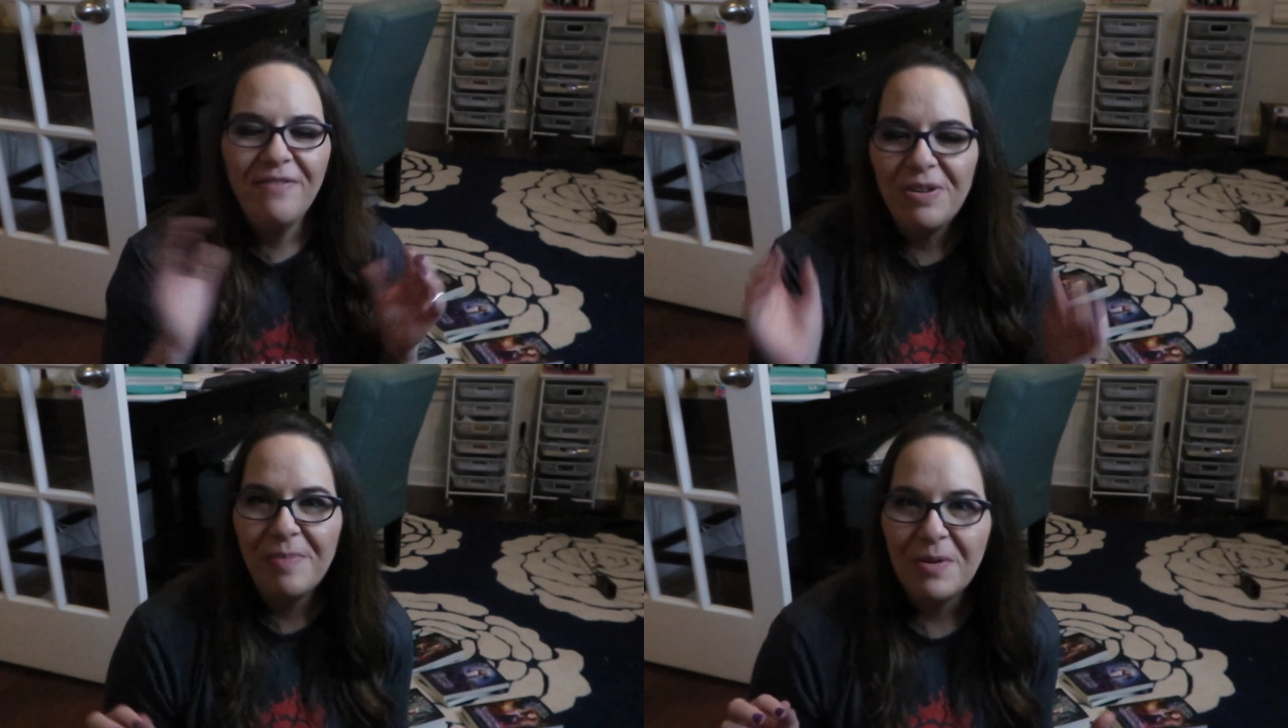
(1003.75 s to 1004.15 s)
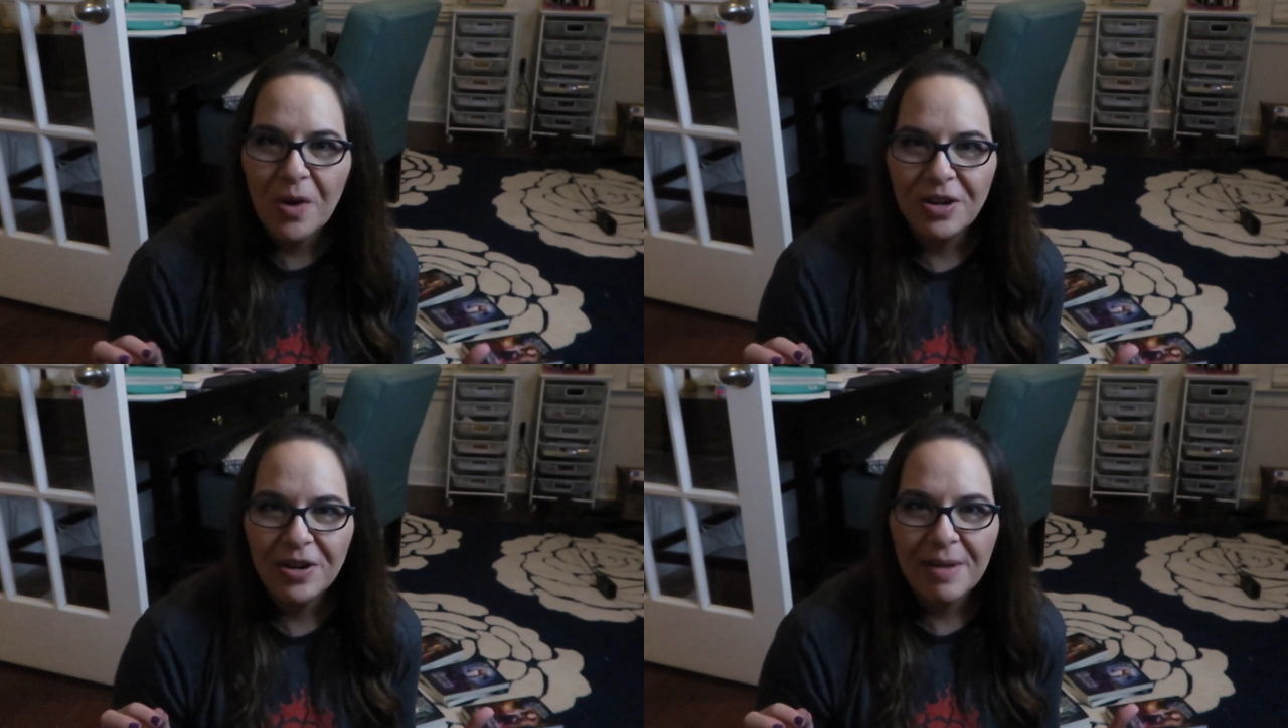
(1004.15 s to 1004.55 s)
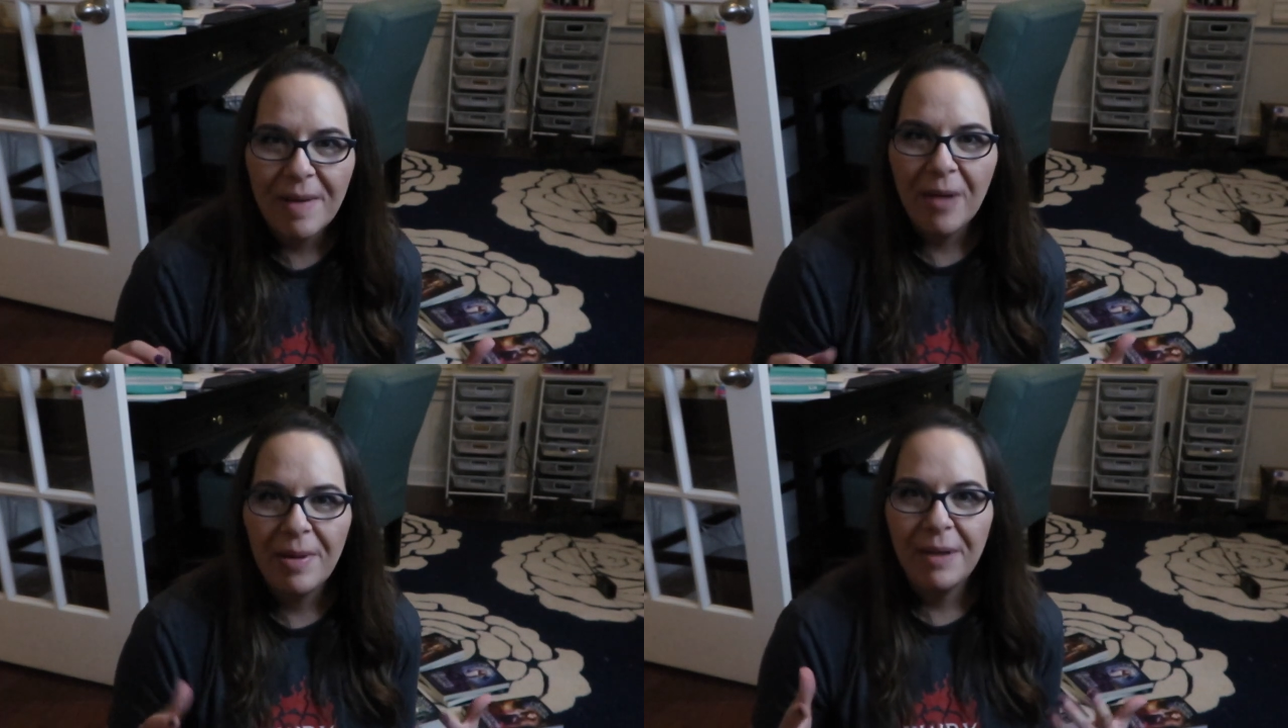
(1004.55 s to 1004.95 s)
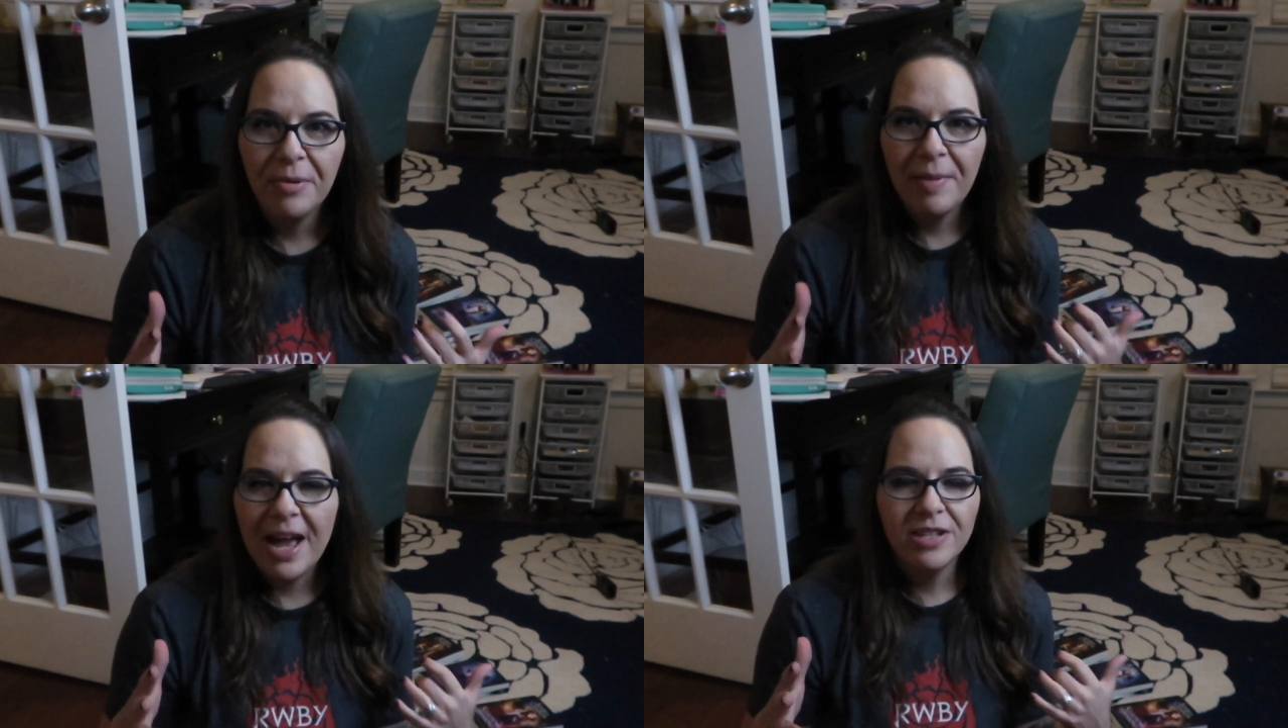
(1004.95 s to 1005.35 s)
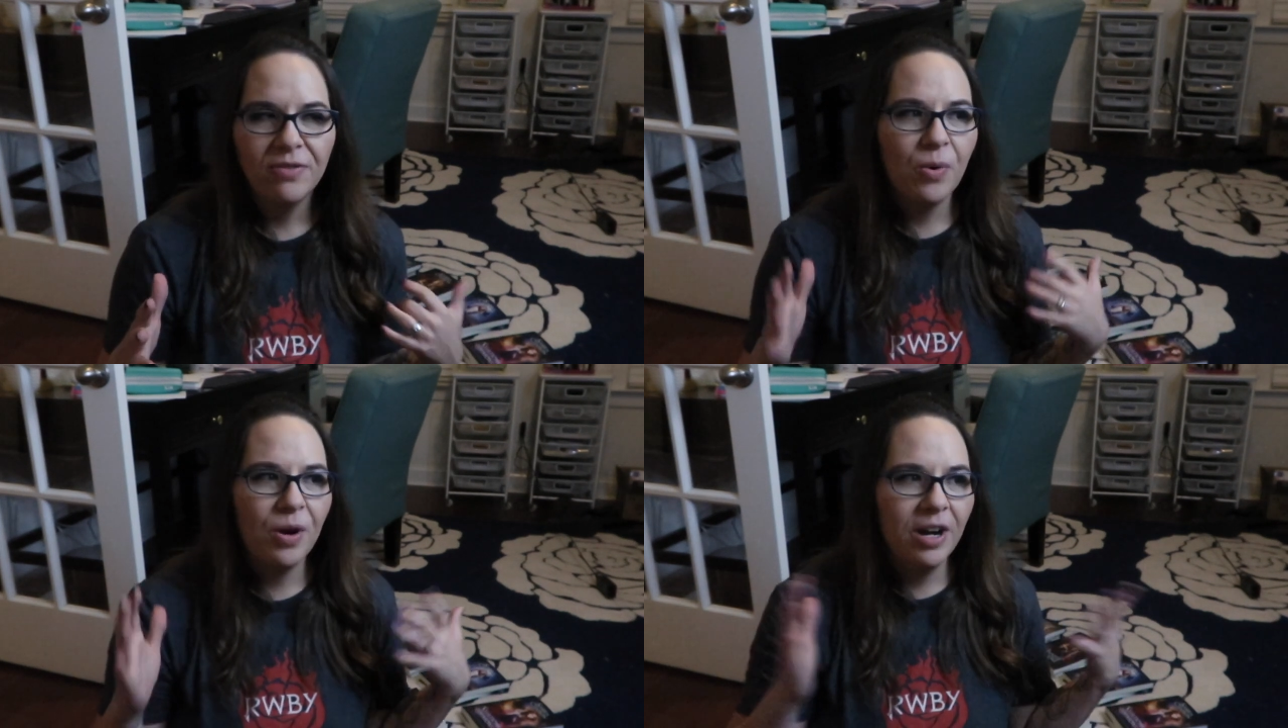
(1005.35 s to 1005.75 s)
if you've been wondering about paperbacks
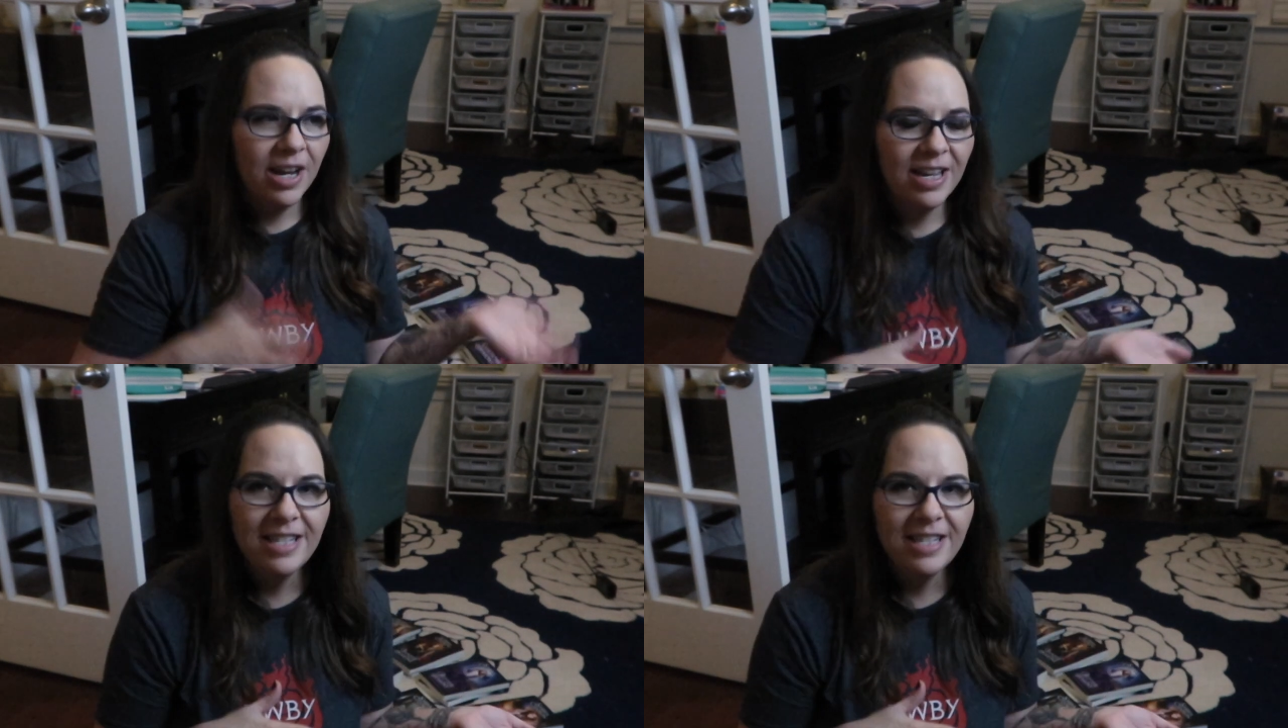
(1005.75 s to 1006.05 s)
for